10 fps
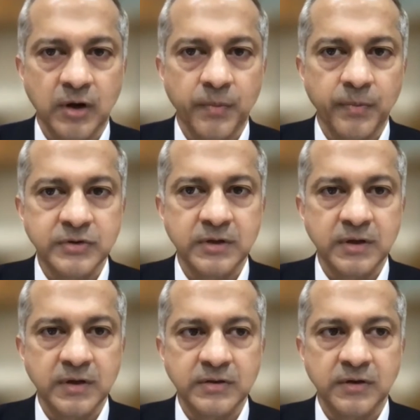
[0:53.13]

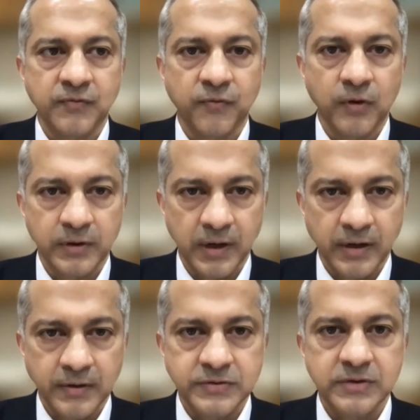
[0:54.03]
opportunities and fault
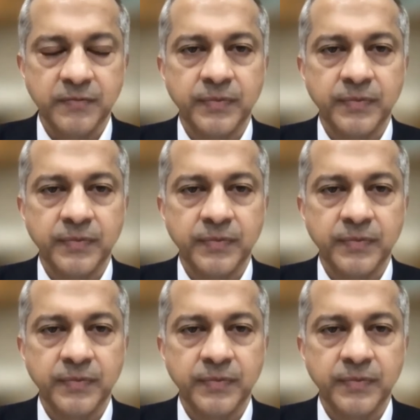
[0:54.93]
lines.